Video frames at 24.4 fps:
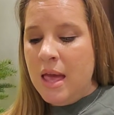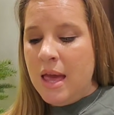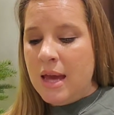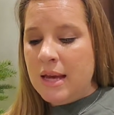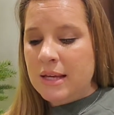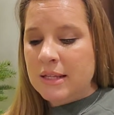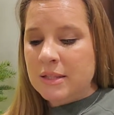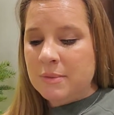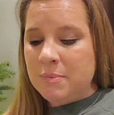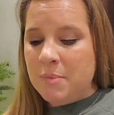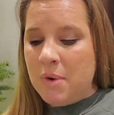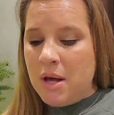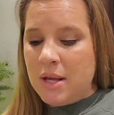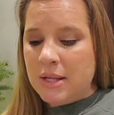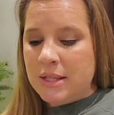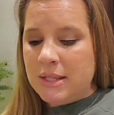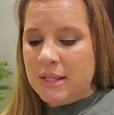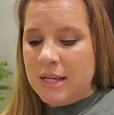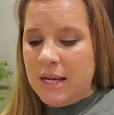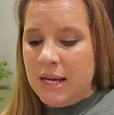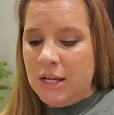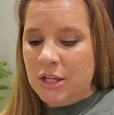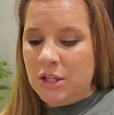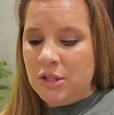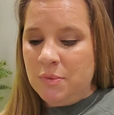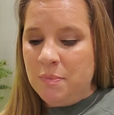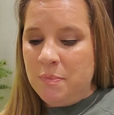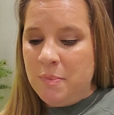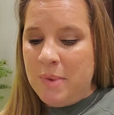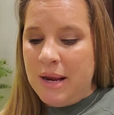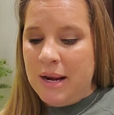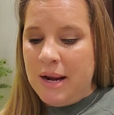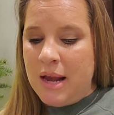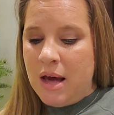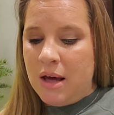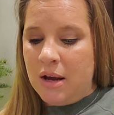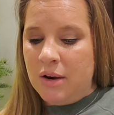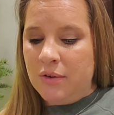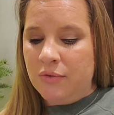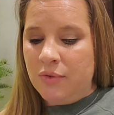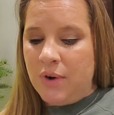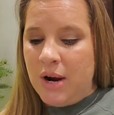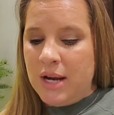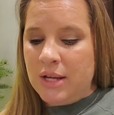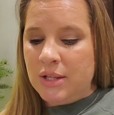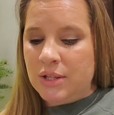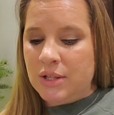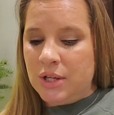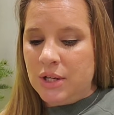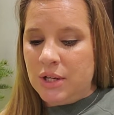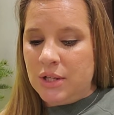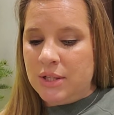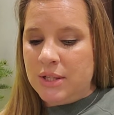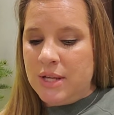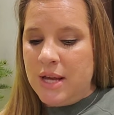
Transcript: A small stage made out of risers